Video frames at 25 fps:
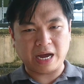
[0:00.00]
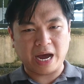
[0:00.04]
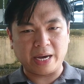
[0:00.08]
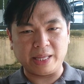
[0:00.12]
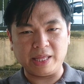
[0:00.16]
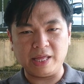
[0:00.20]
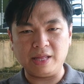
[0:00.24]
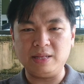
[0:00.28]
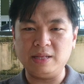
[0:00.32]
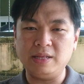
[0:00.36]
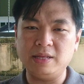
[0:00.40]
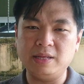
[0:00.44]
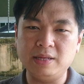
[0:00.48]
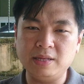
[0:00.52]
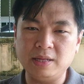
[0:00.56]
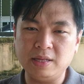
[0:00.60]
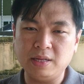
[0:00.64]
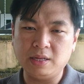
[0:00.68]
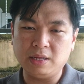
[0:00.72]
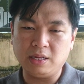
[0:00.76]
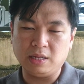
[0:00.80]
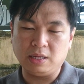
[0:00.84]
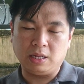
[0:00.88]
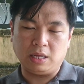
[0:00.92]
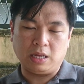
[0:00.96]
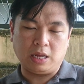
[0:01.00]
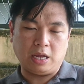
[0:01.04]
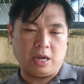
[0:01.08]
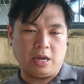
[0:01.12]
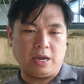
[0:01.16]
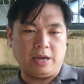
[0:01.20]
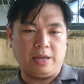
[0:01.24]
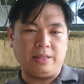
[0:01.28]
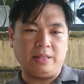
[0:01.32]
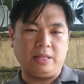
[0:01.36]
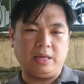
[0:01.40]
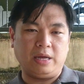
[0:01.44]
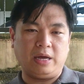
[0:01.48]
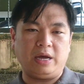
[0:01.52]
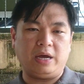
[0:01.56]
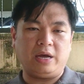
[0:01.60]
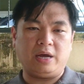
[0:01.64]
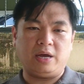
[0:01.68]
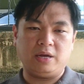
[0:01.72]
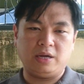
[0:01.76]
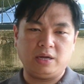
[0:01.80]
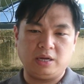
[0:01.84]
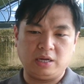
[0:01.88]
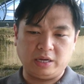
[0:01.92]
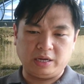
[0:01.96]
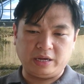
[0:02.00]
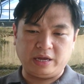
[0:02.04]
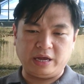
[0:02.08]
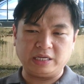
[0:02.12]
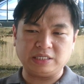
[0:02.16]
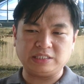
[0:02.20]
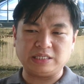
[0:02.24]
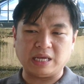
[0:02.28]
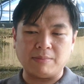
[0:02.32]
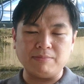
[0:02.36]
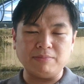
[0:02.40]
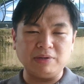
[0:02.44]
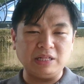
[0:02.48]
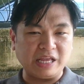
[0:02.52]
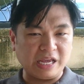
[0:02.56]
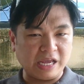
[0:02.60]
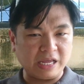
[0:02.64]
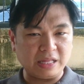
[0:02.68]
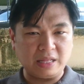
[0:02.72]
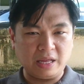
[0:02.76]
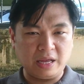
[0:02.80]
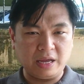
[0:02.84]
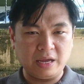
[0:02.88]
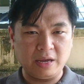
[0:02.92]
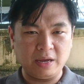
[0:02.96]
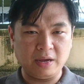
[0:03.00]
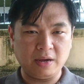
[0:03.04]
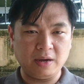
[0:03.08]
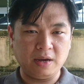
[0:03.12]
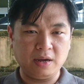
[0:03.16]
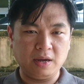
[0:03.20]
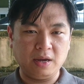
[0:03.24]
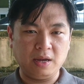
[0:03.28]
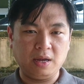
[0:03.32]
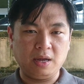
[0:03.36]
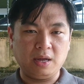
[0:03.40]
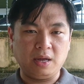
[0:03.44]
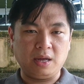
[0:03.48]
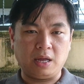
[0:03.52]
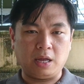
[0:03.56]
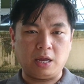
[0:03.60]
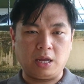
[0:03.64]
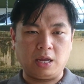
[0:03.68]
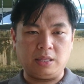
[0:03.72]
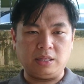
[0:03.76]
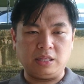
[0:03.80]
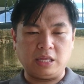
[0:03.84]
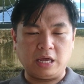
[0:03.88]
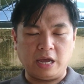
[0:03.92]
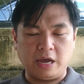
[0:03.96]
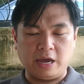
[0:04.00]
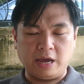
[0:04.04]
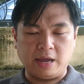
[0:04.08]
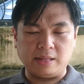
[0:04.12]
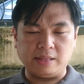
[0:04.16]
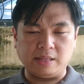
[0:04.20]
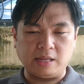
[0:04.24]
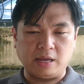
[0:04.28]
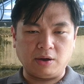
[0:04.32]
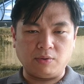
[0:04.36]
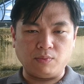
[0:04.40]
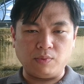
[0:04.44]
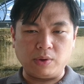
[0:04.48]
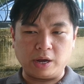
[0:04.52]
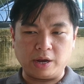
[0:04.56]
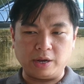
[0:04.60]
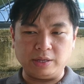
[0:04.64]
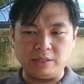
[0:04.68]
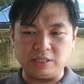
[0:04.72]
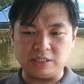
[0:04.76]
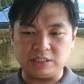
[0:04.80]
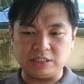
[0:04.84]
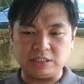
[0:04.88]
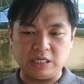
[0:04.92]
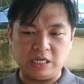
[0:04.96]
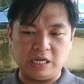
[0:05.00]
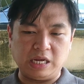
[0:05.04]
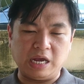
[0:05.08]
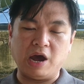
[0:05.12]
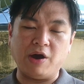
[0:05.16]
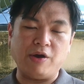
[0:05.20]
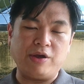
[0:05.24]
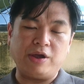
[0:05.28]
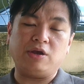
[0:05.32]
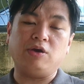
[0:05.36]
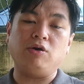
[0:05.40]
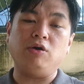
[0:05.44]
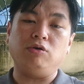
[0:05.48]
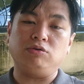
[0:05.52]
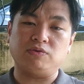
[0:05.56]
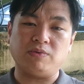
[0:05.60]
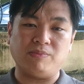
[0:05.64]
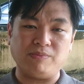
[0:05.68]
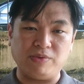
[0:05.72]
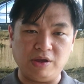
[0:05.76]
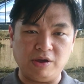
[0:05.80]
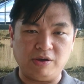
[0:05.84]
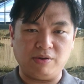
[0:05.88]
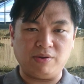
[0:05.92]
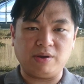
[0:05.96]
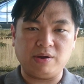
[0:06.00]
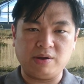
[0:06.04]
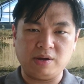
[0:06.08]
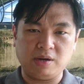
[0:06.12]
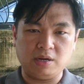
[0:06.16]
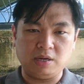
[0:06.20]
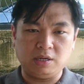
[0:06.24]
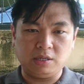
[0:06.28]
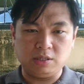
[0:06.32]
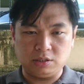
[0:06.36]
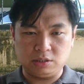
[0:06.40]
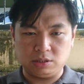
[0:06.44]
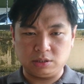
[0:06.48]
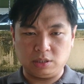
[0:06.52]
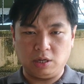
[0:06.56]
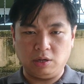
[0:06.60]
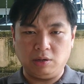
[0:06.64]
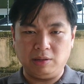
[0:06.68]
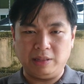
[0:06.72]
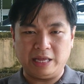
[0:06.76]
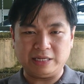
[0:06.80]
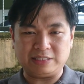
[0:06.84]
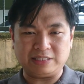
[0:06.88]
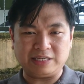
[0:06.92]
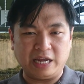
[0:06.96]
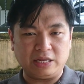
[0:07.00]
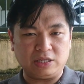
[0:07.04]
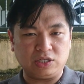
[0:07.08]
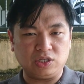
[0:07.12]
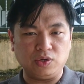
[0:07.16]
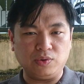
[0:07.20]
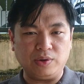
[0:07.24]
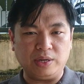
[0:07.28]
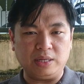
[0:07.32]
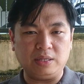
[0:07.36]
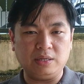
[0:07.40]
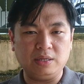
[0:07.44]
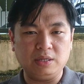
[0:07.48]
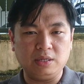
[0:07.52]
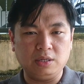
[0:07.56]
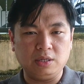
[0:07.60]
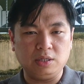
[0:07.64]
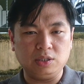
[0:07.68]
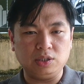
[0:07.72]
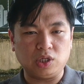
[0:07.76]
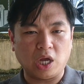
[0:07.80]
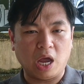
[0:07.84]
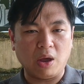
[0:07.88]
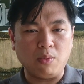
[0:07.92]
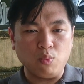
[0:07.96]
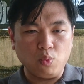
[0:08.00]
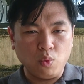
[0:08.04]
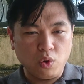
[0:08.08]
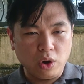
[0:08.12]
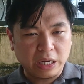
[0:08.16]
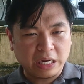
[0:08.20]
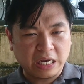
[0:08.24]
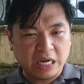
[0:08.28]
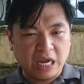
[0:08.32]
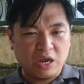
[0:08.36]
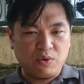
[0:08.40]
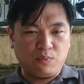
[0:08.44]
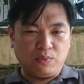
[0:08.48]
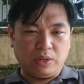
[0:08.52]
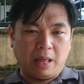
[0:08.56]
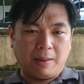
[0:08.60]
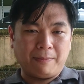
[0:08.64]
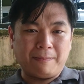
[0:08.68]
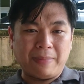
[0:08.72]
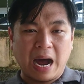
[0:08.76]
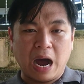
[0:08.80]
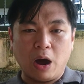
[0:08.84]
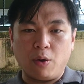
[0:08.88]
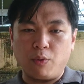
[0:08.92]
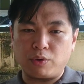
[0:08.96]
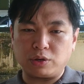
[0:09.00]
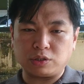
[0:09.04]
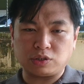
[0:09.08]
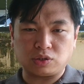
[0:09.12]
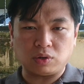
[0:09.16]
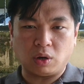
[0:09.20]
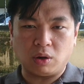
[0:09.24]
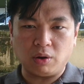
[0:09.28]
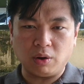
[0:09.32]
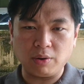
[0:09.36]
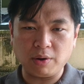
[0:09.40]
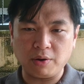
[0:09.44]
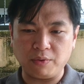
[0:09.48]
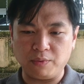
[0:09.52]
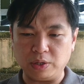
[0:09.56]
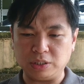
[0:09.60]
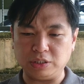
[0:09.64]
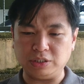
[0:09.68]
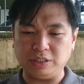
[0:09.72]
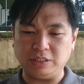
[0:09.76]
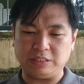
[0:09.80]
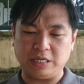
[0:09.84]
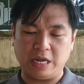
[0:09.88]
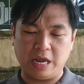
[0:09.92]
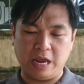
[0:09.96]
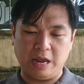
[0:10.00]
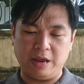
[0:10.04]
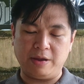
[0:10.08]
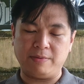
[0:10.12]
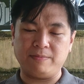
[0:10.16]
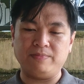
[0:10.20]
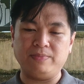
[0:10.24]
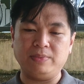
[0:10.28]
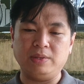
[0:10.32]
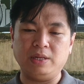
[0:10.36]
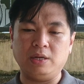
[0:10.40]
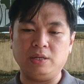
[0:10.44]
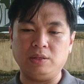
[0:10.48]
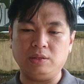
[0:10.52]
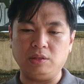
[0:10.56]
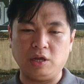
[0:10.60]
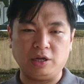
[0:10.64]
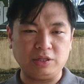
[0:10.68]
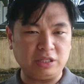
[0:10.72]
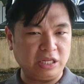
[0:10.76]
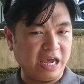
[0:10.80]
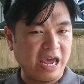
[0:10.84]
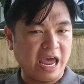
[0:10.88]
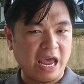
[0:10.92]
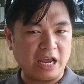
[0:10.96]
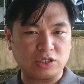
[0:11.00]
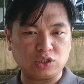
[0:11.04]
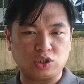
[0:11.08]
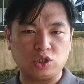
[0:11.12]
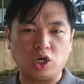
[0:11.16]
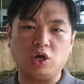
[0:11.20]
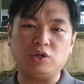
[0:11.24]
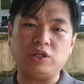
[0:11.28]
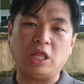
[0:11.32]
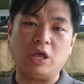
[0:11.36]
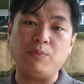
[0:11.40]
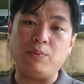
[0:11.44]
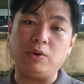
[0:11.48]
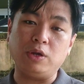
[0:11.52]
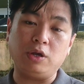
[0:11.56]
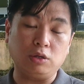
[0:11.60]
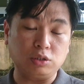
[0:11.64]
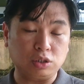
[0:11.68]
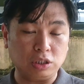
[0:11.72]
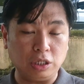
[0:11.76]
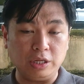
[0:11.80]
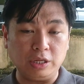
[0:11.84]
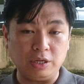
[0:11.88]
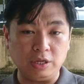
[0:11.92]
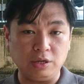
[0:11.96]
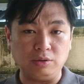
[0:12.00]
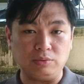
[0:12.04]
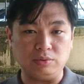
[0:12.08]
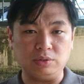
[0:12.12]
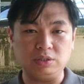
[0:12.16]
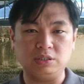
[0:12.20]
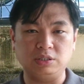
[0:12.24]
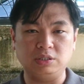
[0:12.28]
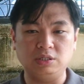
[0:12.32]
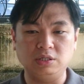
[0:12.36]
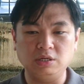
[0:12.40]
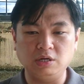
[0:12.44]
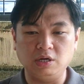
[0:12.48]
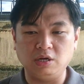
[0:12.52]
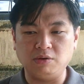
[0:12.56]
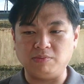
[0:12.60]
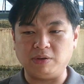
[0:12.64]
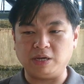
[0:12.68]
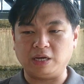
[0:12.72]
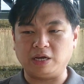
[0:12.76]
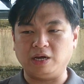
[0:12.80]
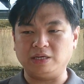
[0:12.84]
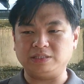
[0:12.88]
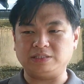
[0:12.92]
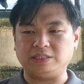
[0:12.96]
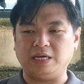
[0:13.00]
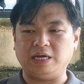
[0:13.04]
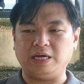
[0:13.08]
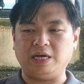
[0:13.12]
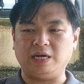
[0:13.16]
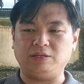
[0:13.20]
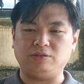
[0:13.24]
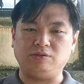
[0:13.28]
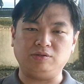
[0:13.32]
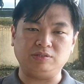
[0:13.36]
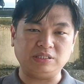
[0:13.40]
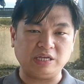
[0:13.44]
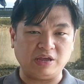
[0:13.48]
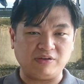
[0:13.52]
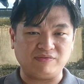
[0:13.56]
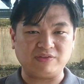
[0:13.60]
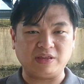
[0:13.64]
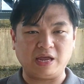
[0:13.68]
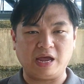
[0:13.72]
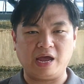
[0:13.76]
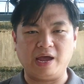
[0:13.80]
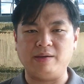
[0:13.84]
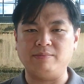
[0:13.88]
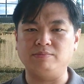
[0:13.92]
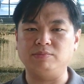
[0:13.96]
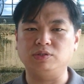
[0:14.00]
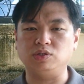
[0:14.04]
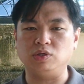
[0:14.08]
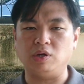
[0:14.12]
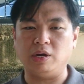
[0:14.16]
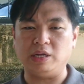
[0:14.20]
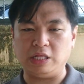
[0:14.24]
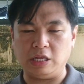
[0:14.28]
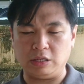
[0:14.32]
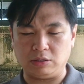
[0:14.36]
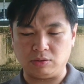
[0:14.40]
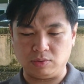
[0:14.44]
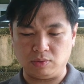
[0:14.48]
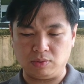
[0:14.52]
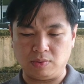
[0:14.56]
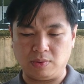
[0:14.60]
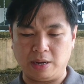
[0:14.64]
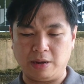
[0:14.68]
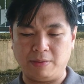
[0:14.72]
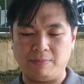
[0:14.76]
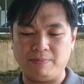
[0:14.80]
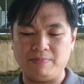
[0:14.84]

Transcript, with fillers: cut it and assemble it, and then we're going to see how it goes from here. So let's get to it. So I'm working with a power saw, which is a not the hacksaw that we usually use, because to save time, so I need to